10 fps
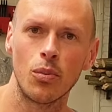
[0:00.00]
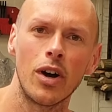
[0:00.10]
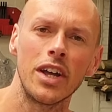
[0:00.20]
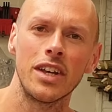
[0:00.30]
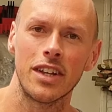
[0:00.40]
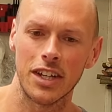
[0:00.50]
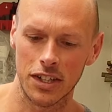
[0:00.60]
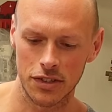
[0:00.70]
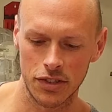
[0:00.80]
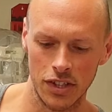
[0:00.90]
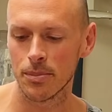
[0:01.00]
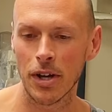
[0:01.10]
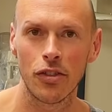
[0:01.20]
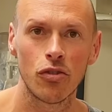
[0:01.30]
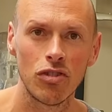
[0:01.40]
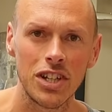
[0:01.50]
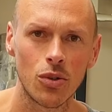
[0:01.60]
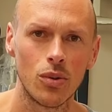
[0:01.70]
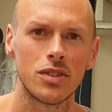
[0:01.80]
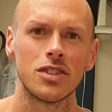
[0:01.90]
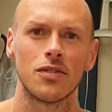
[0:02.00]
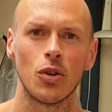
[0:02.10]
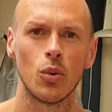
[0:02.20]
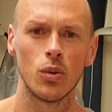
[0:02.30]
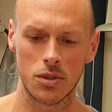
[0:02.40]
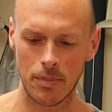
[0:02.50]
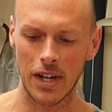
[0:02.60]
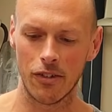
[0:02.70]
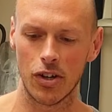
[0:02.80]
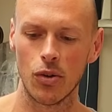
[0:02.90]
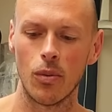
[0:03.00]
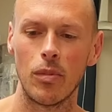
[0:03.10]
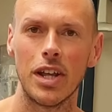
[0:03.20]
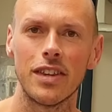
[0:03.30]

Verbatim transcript: windings. About three quarters of a horsepower normally,